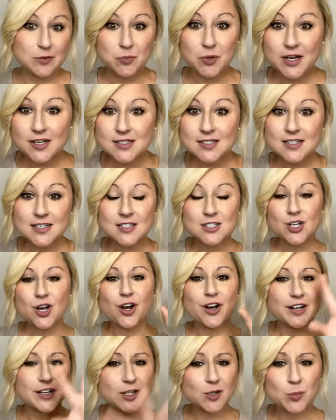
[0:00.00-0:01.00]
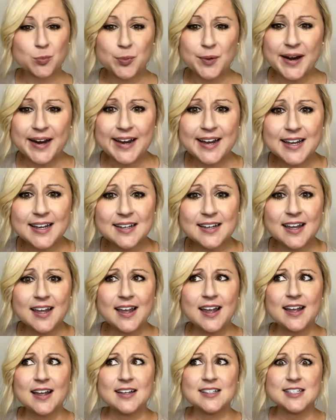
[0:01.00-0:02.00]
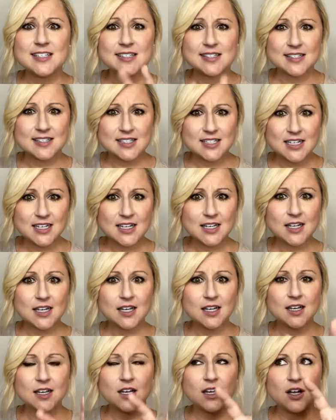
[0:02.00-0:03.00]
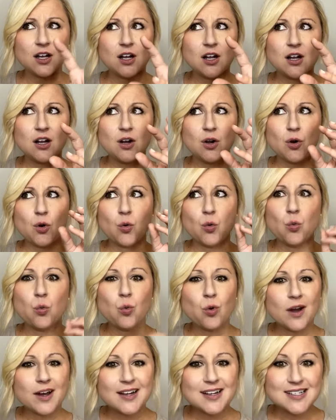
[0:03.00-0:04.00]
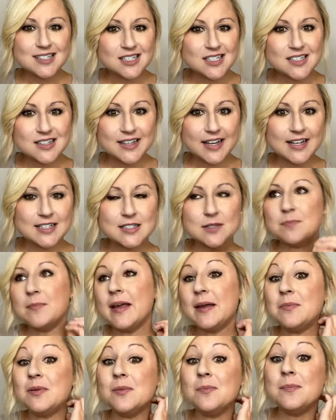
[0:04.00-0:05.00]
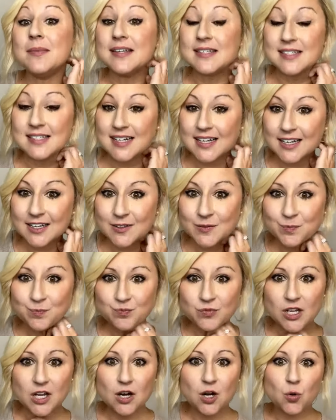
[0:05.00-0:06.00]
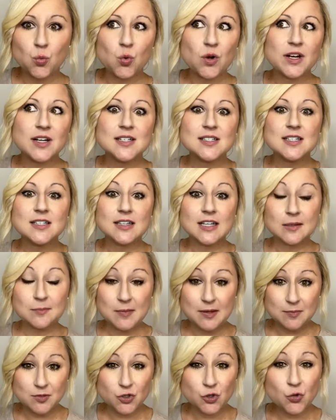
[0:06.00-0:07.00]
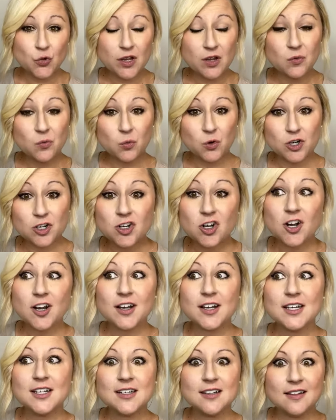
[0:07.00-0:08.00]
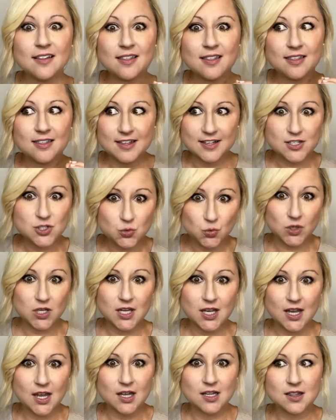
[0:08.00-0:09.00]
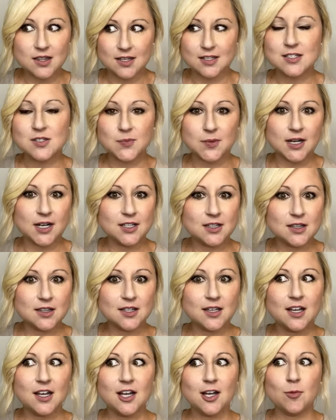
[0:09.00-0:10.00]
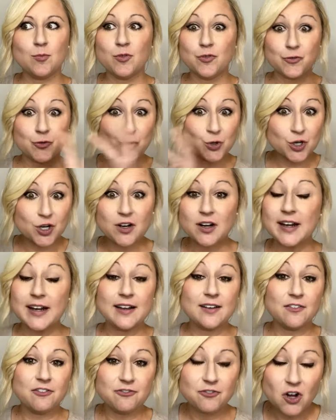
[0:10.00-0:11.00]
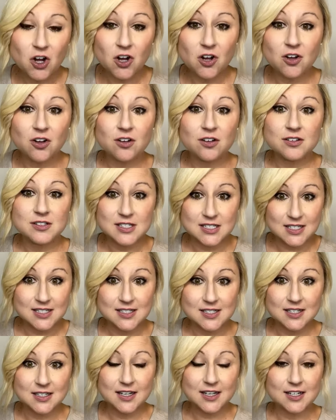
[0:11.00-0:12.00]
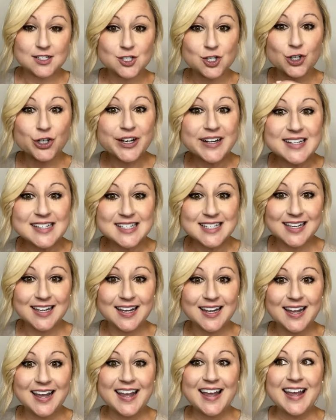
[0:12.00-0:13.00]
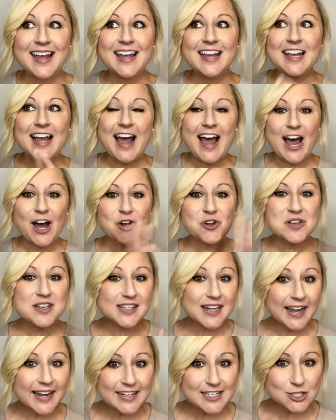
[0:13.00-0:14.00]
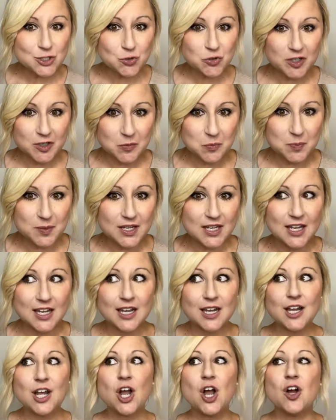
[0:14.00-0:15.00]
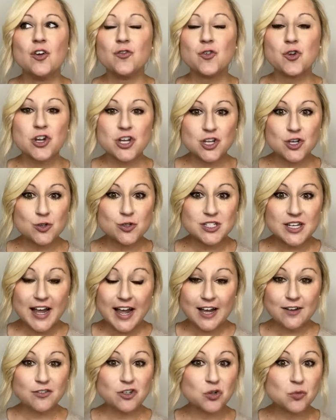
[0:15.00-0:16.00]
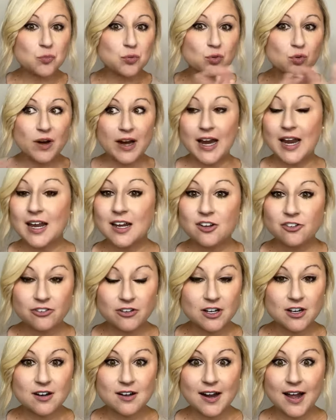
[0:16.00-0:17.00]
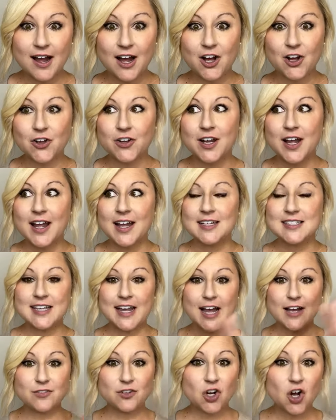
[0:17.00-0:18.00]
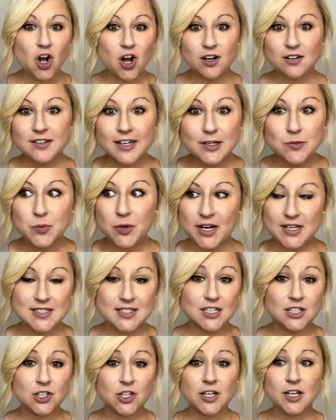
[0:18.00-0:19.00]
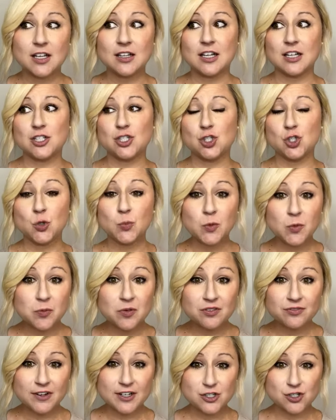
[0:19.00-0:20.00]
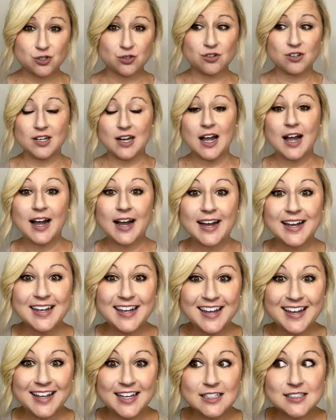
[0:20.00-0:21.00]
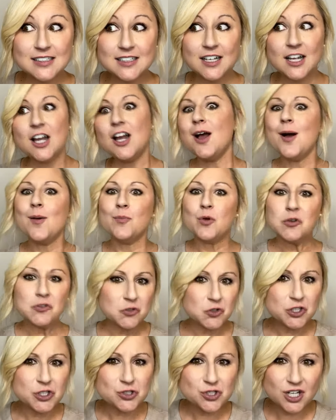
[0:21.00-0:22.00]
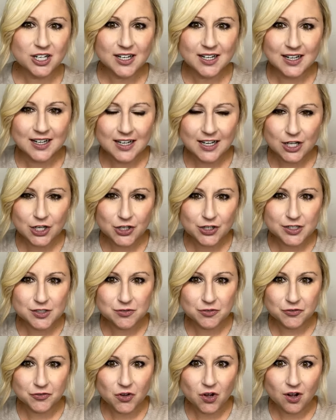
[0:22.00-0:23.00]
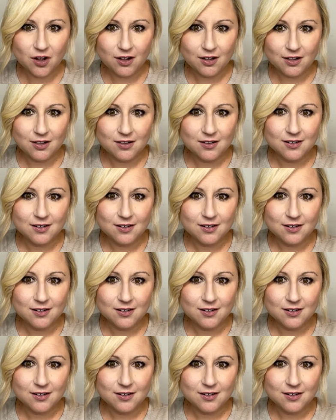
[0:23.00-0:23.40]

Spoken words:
presence, audit your brand to see what is it that's maybe missing, or what is it that maybe you can work on this weekend, this month, before fall season gets crazy. How nice would it be for you to have your brand figured out, to have your online presence looking like super professional and high end before you start getting inquiries for fall?